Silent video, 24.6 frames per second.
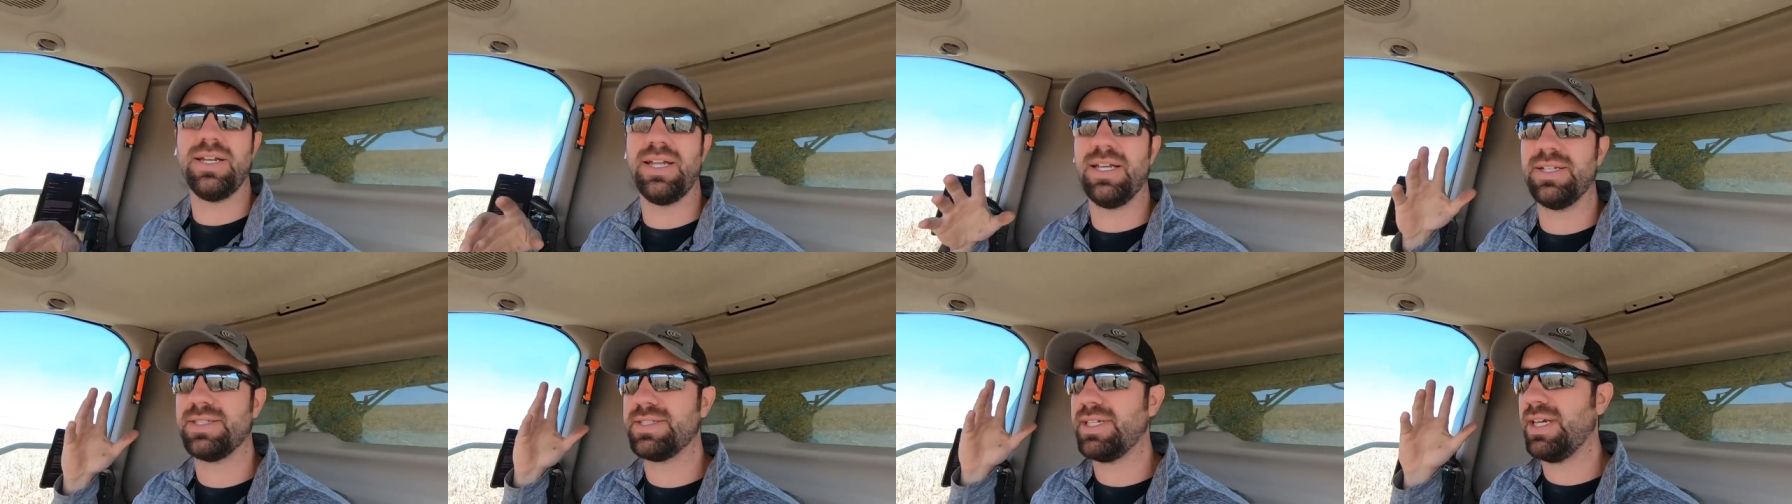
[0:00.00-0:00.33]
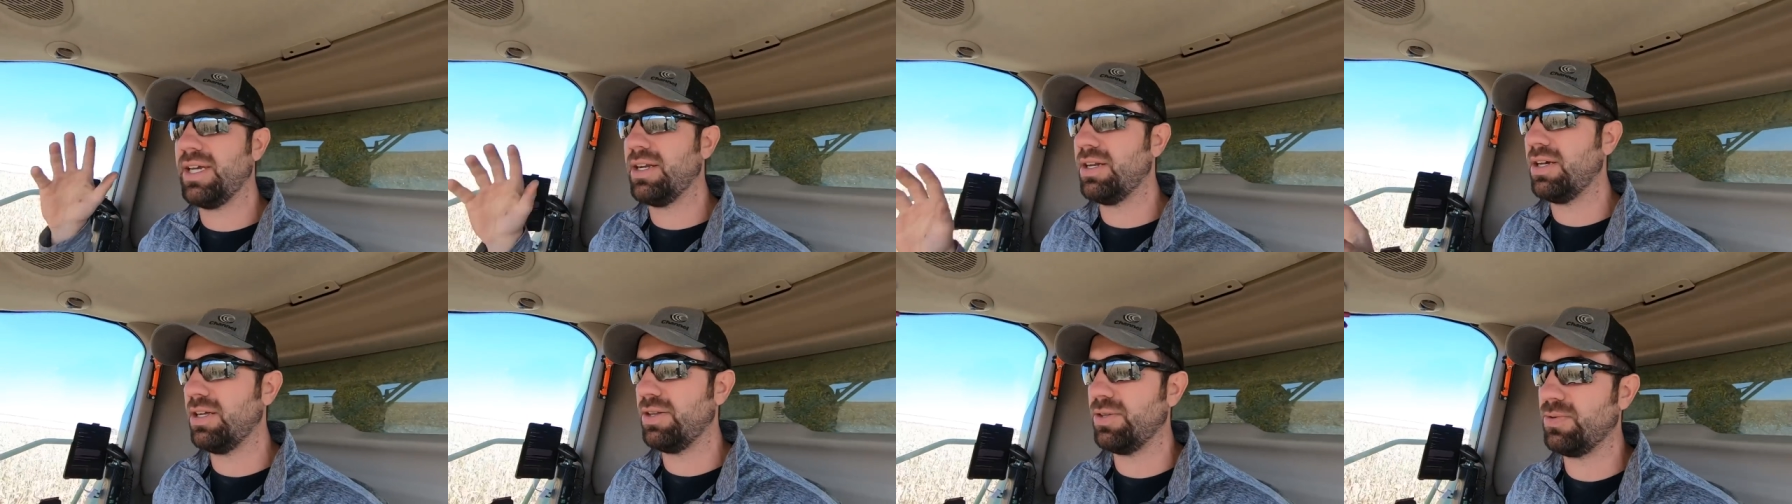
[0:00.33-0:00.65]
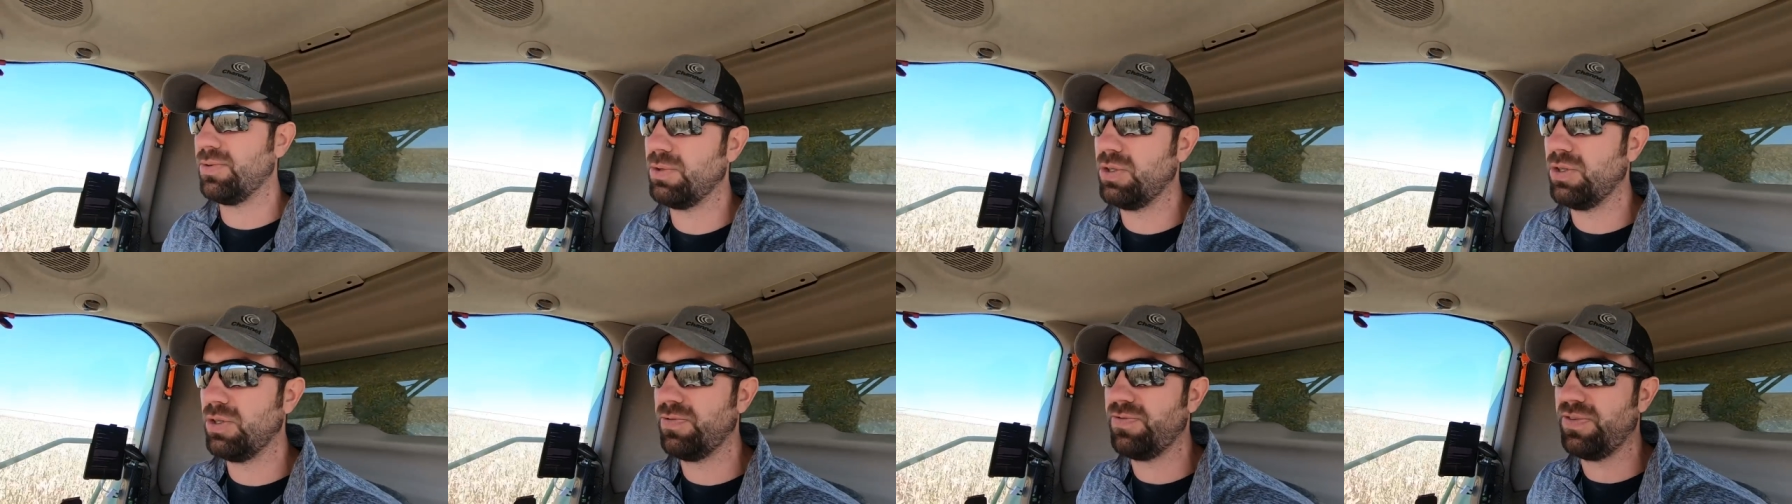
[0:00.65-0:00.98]
antenna on
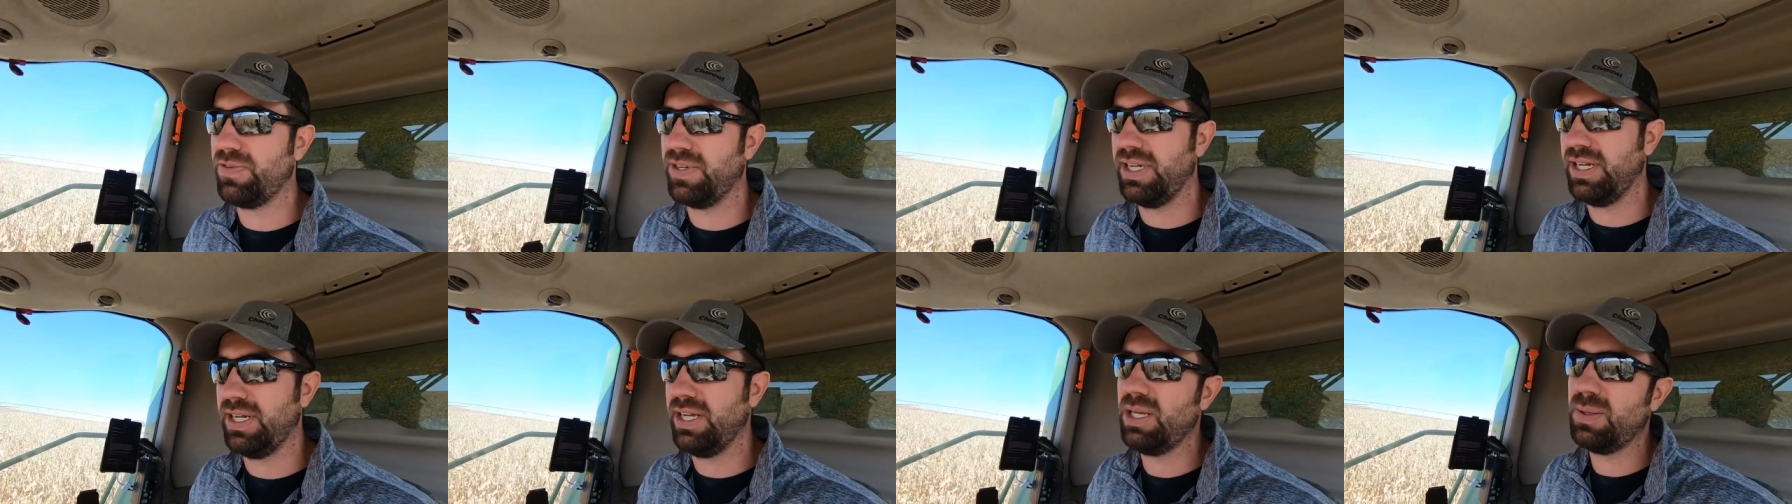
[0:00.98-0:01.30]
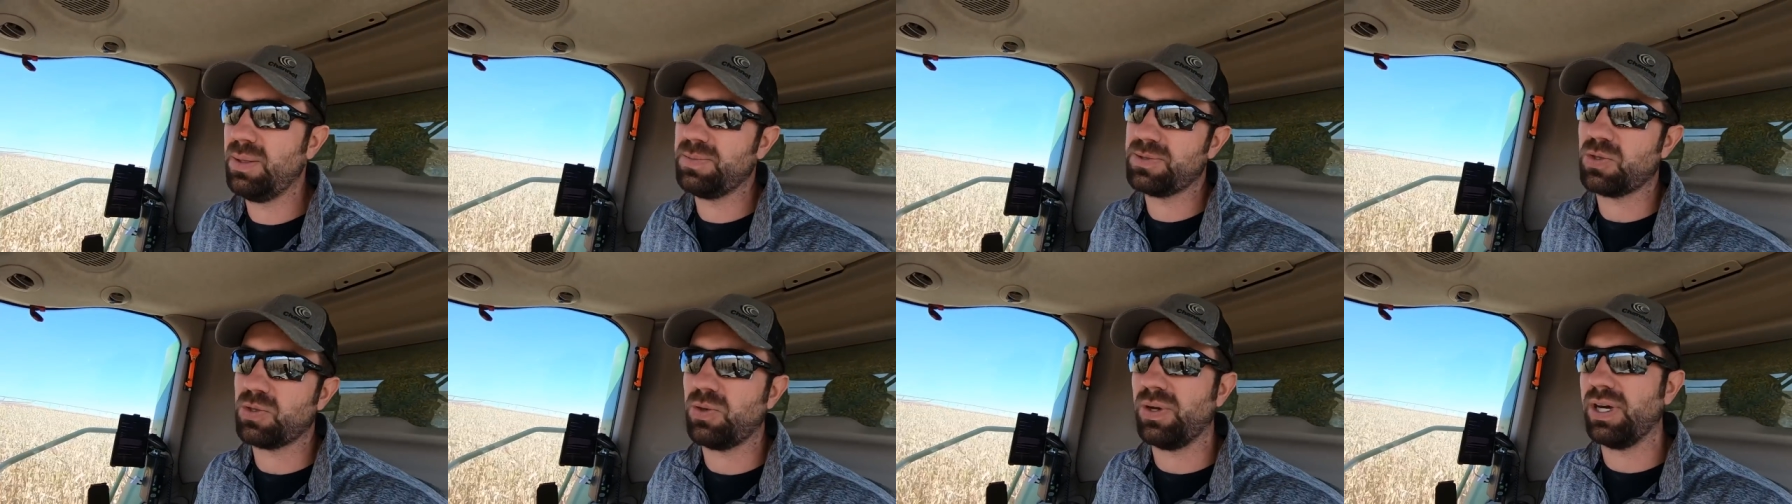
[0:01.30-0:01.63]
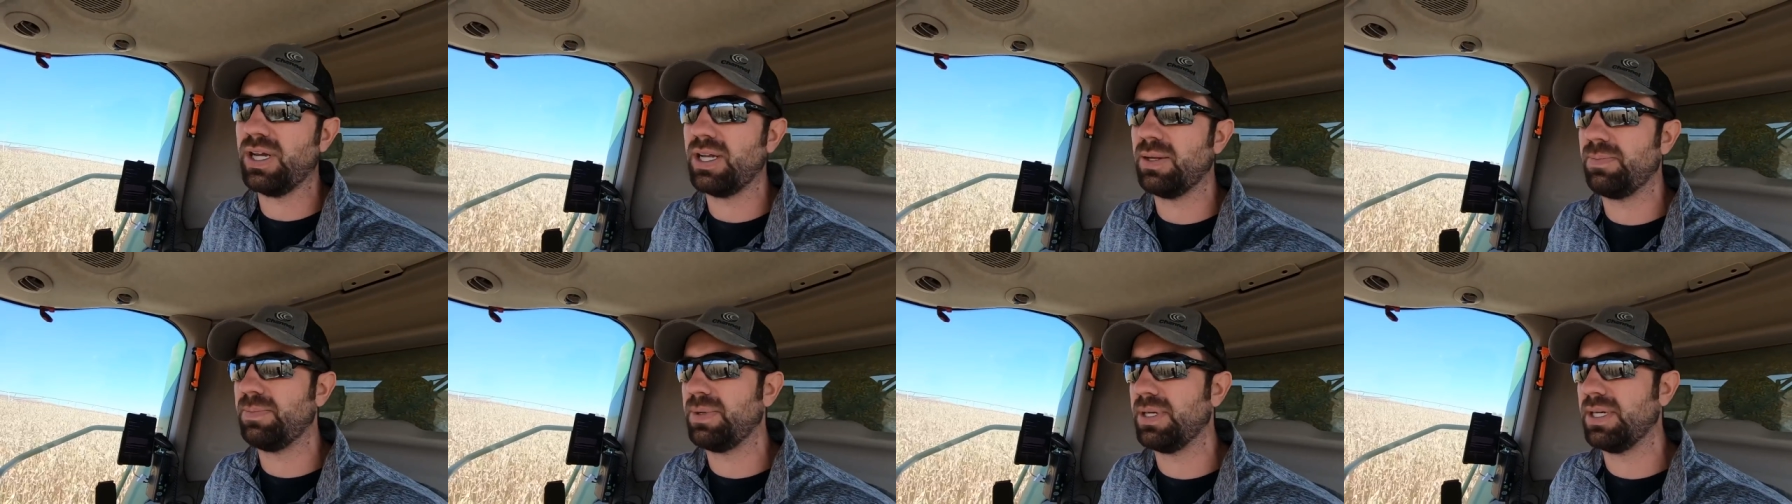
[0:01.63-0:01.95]
the roof, and it helps
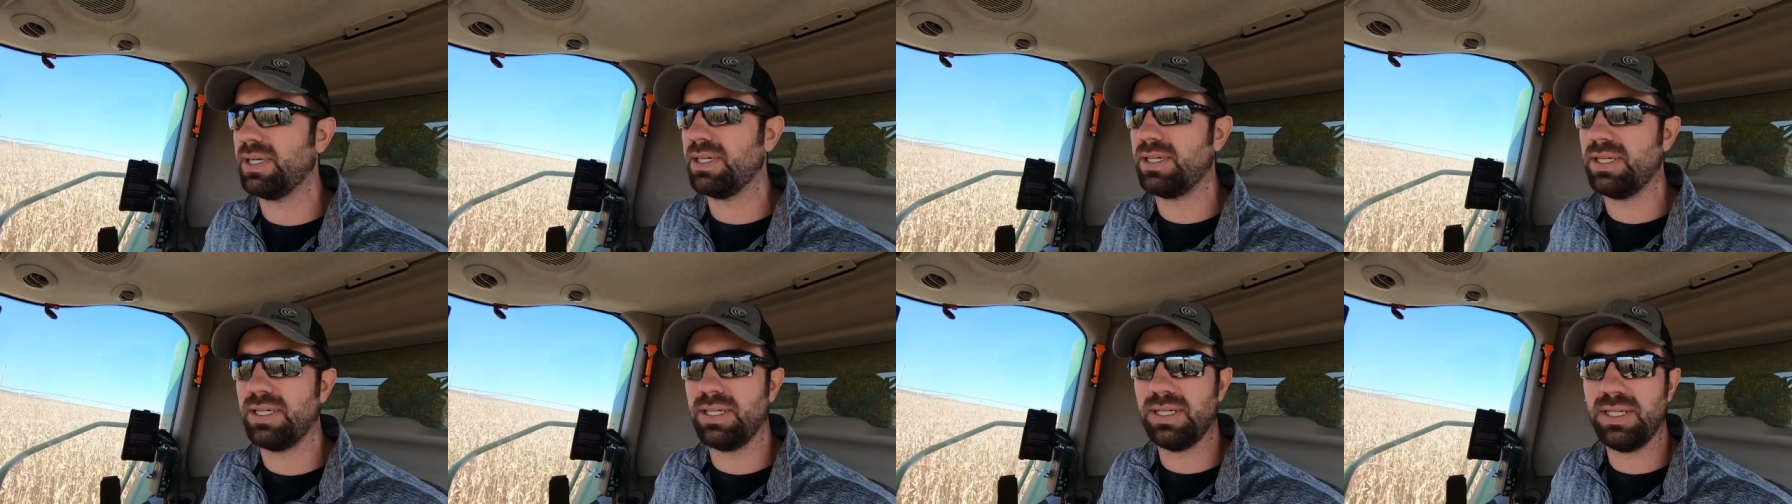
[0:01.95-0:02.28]
quite a bit.